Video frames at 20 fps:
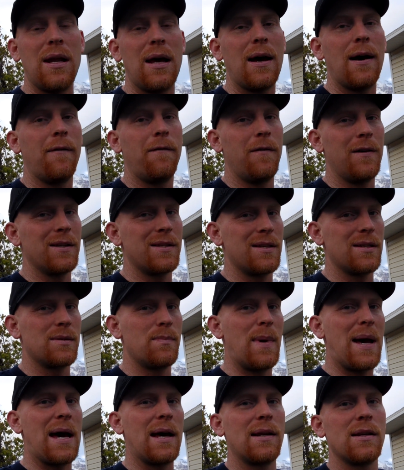DEF, it's as
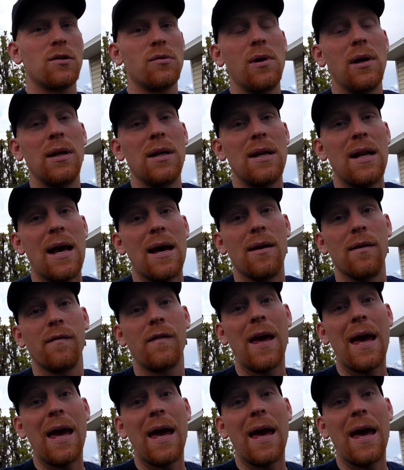bad as running out of